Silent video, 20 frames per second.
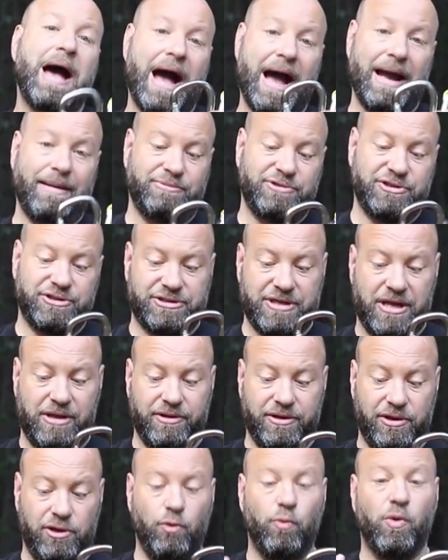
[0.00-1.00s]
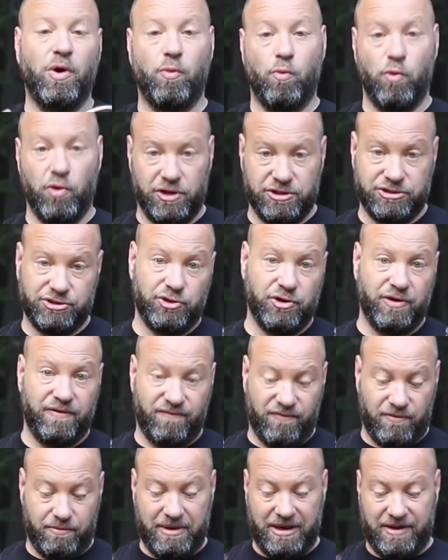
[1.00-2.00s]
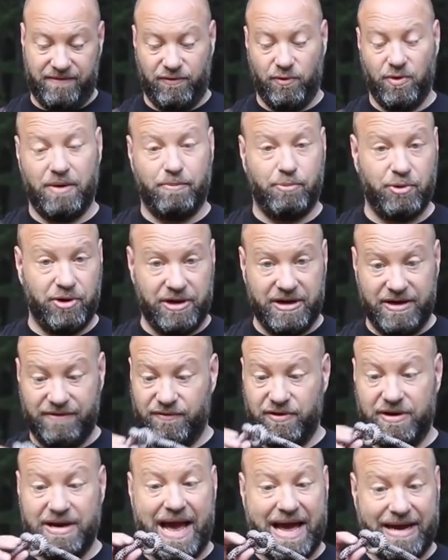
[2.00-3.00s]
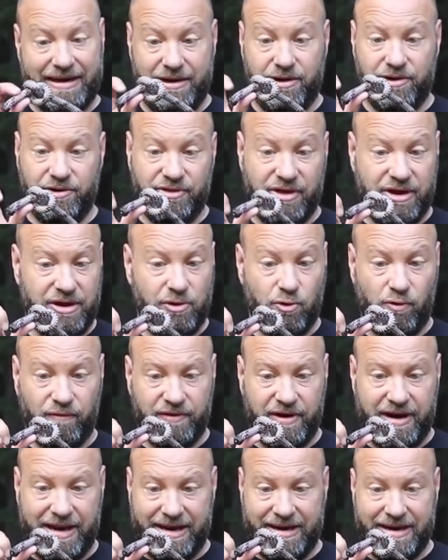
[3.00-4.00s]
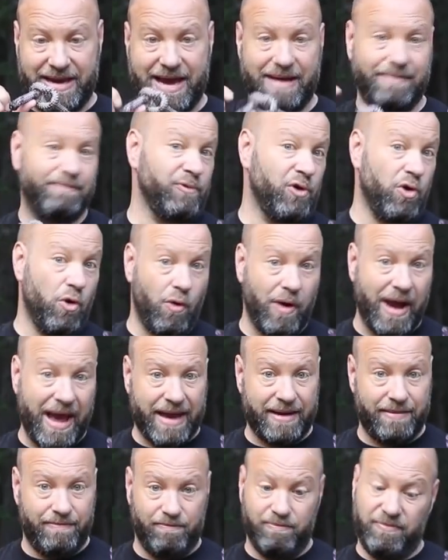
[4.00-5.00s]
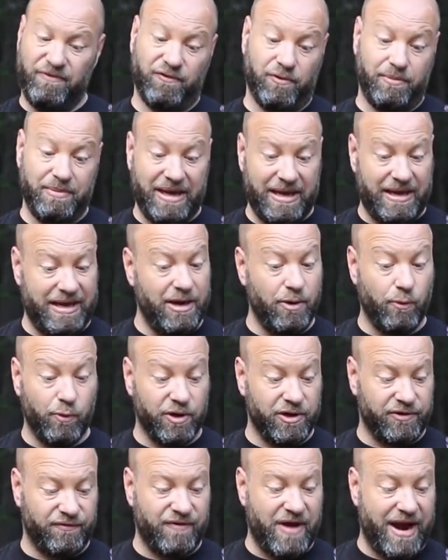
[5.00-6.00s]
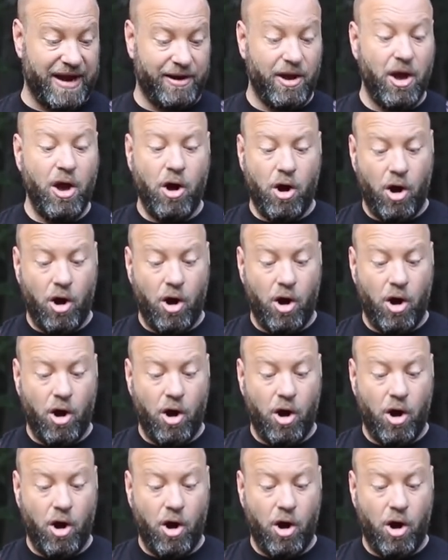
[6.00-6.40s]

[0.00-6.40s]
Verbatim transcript: I'm just telling you what works good for me. If to put a different knot in here than an overhand knot, go ahead. For me, it works fine.